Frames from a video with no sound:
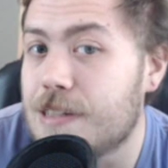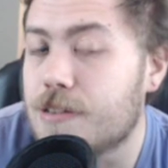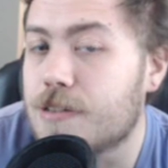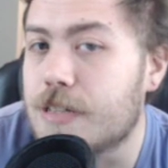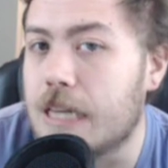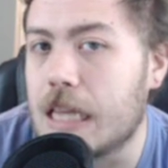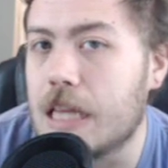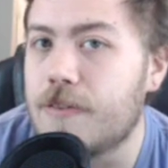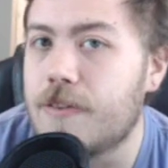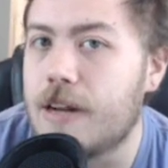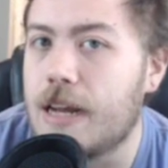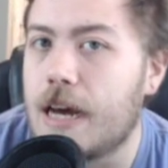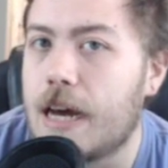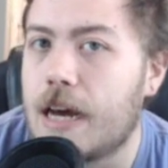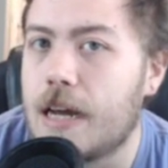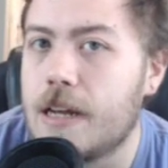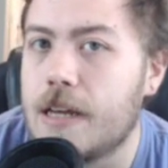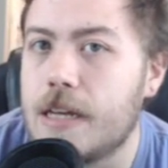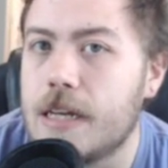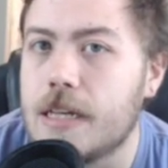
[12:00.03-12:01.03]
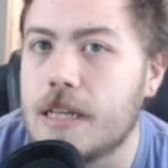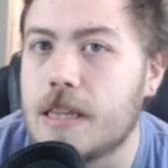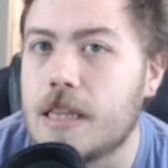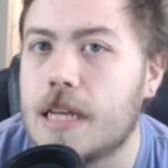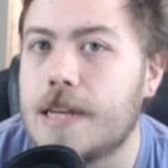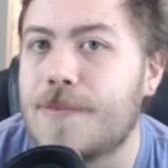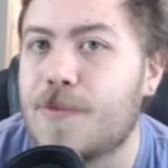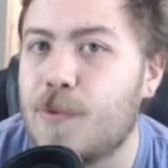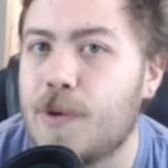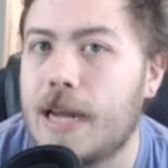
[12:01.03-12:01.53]
relevant on hit
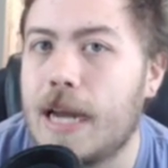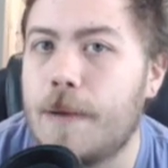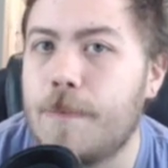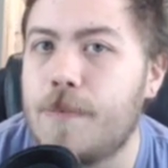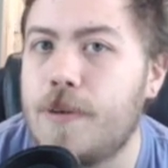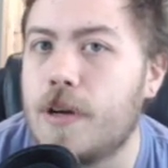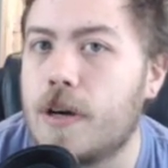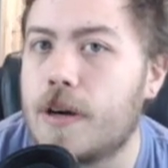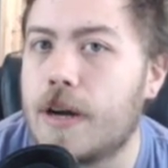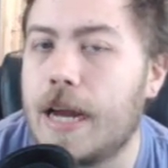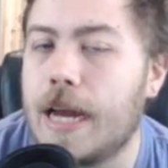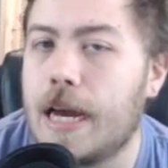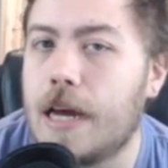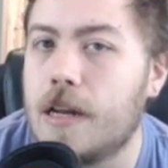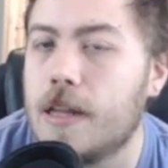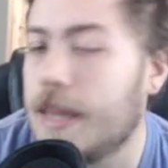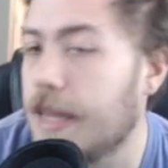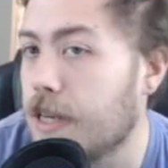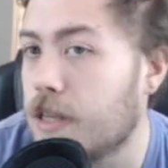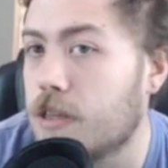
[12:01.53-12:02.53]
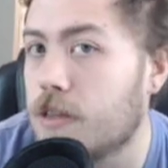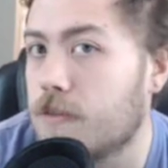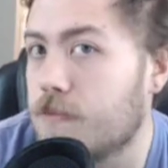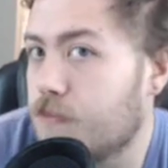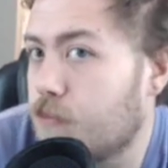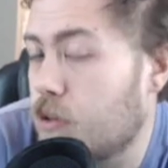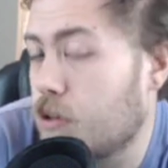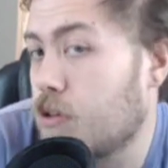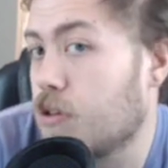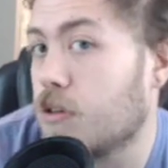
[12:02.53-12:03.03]
that if we empty our hand like
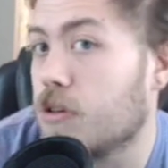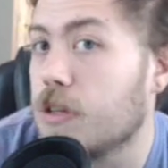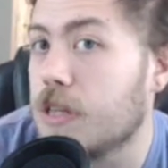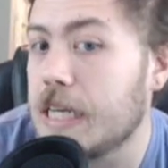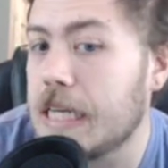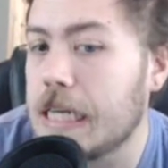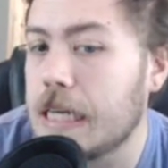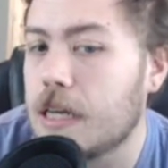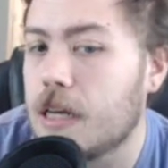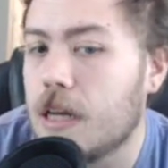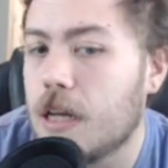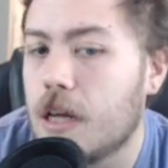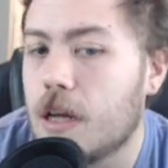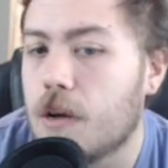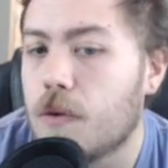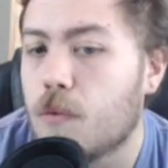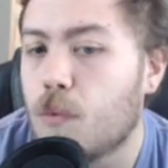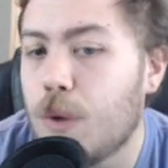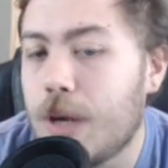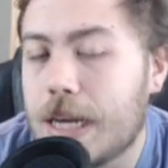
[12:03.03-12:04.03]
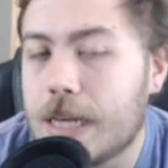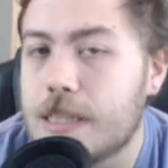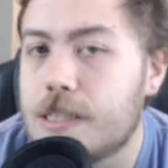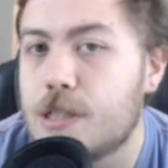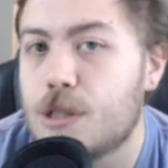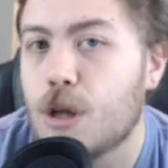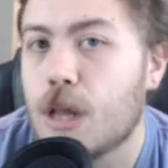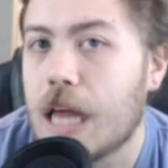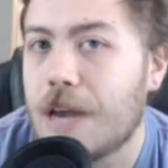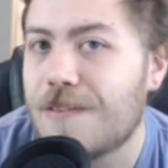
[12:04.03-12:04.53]
early, we can
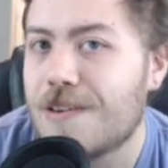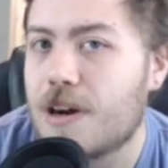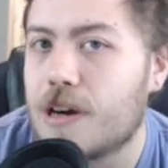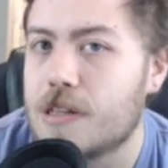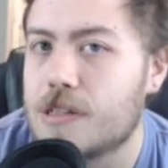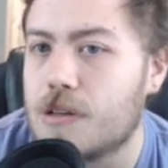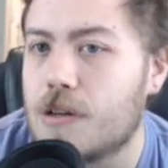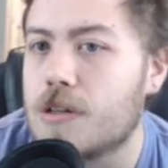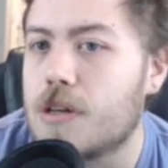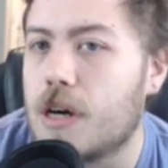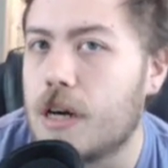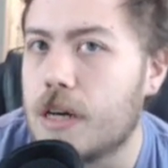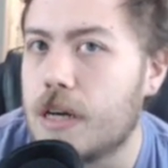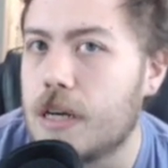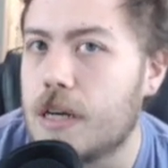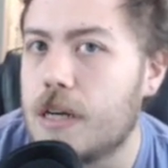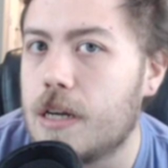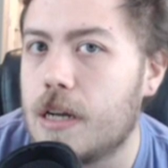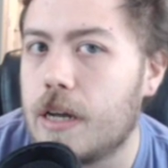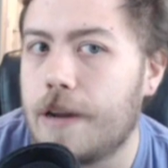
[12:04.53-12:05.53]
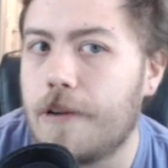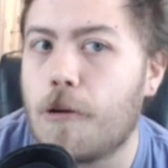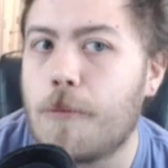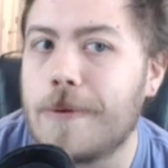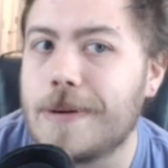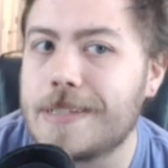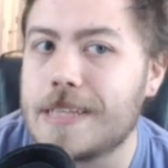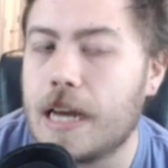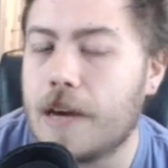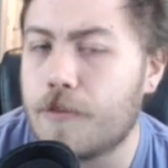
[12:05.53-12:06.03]
still have an arsenal target. And
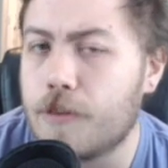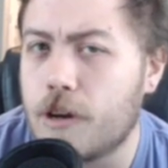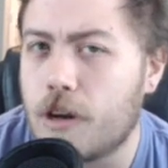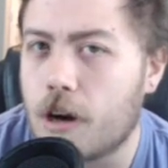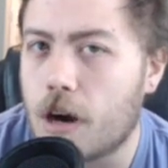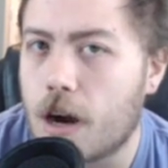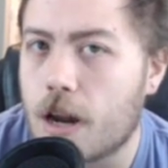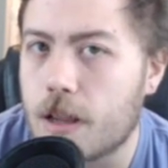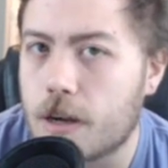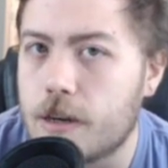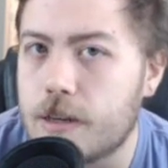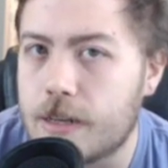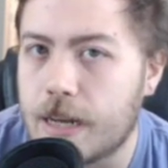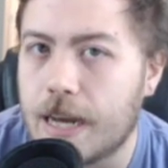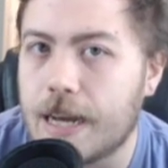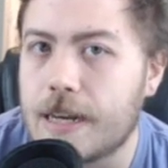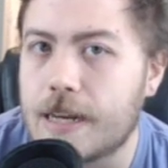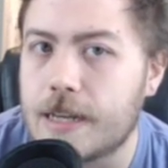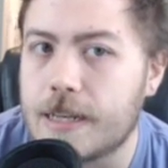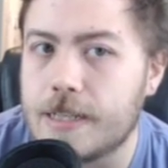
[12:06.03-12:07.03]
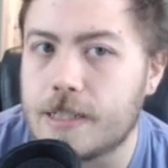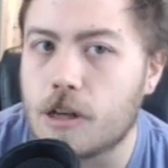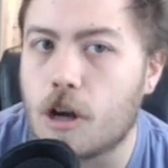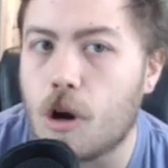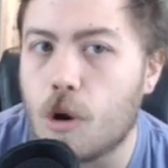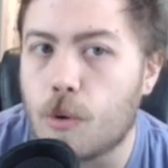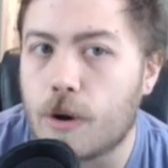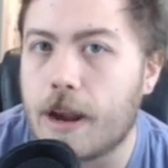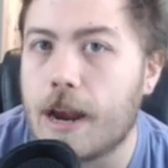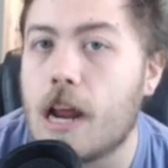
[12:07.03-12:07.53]
almost every card in our deck is
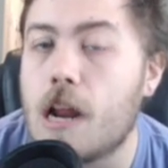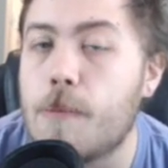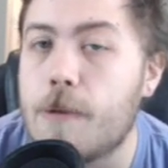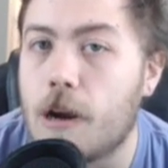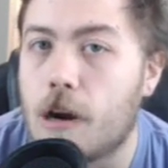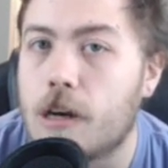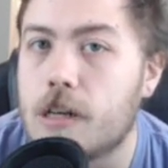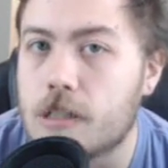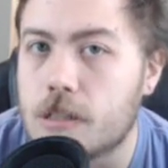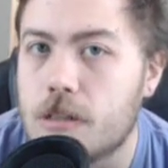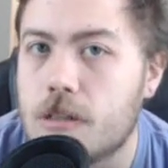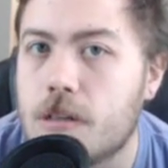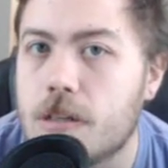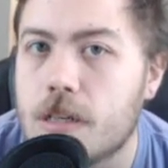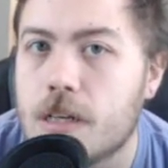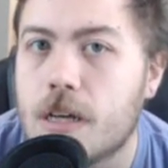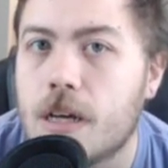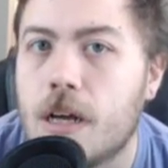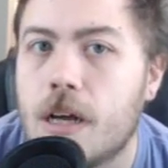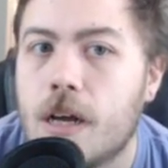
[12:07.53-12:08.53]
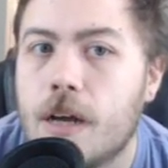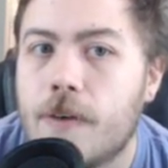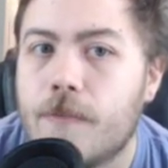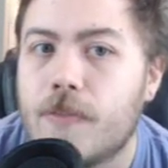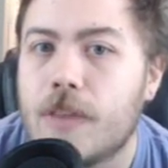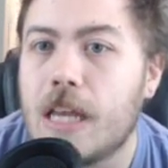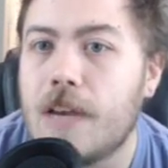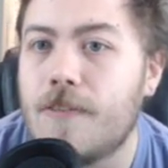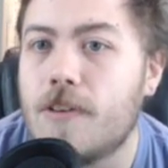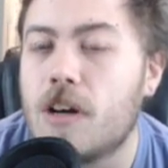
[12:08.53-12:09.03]
okay to be arsenaled.
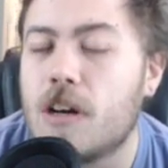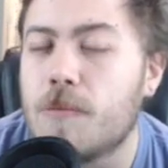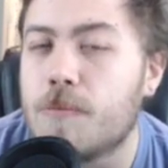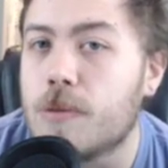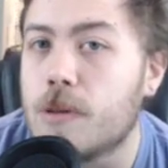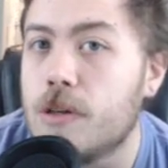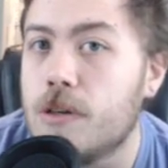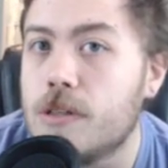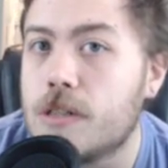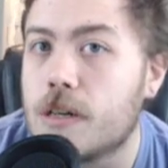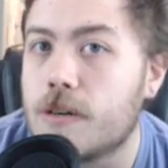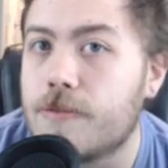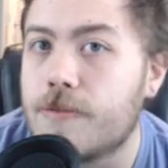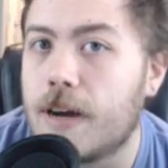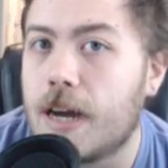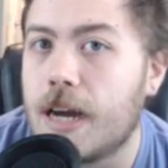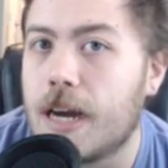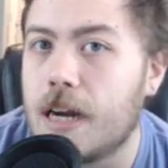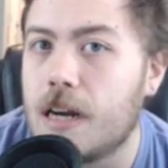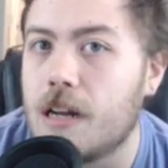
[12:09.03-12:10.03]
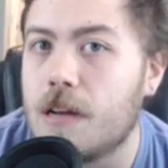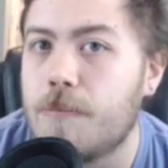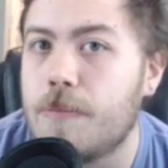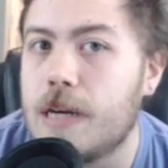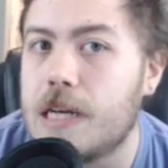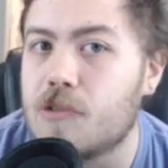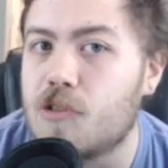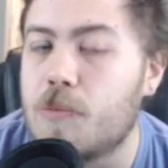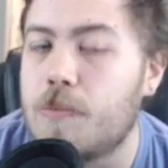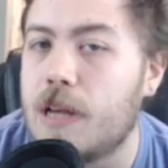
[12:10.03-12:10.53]
Even our blues are fine
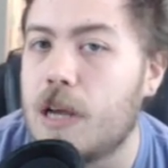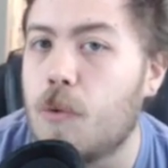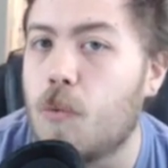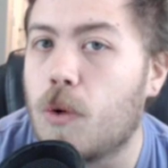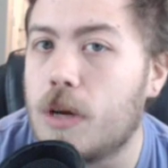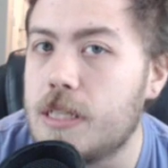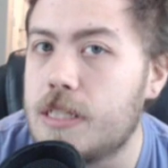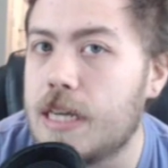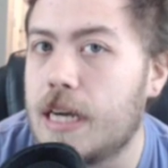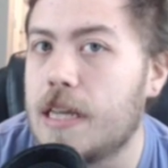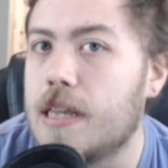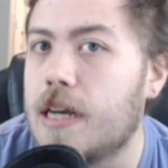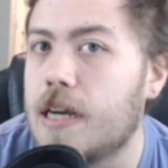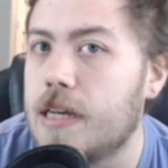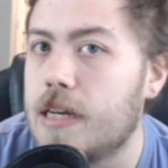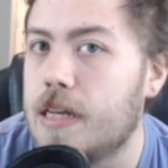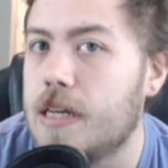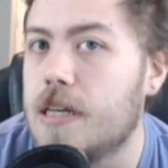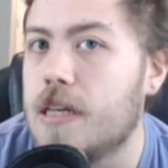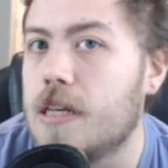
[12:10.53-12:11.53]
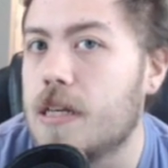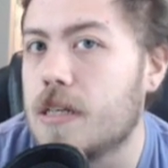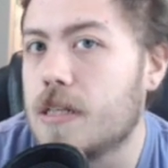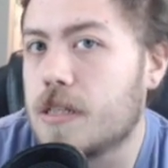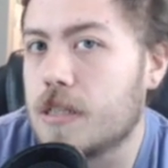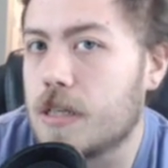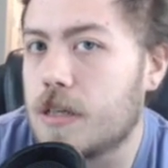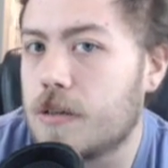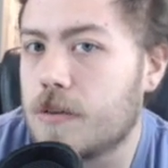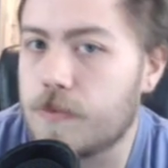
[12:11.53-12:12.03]
because we play 1 Chain Lightning.
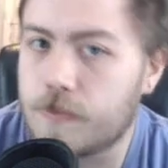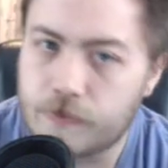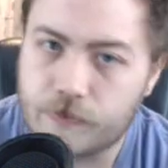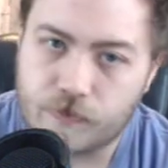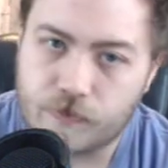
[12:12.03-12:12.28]
So